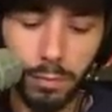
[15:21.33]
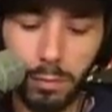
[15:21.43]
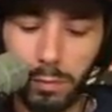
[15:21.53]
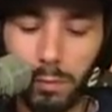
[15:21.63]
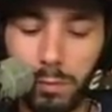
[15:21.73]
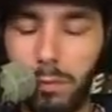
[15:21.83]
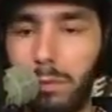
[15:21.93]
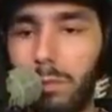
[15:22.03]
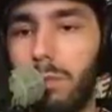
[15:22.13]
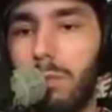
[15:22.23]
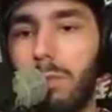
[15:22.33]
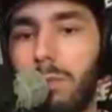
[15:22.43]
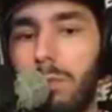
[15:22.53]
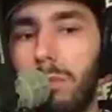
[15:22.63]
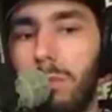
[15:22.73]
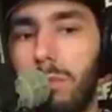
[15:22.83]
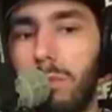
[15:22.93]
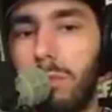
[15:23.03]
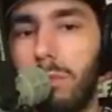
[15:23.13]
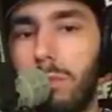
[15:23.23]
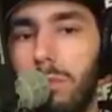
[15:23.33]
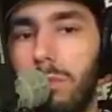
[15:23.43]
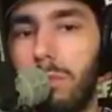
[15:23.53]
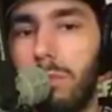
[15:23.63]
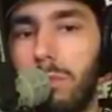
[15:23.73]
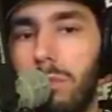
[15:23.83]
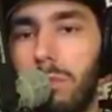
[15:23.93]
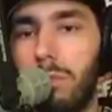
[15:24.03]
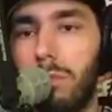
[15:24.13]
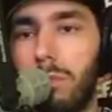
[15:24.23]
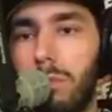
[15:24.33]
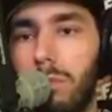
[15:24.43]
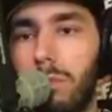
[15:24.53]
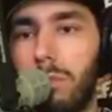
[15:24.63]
(not speaking)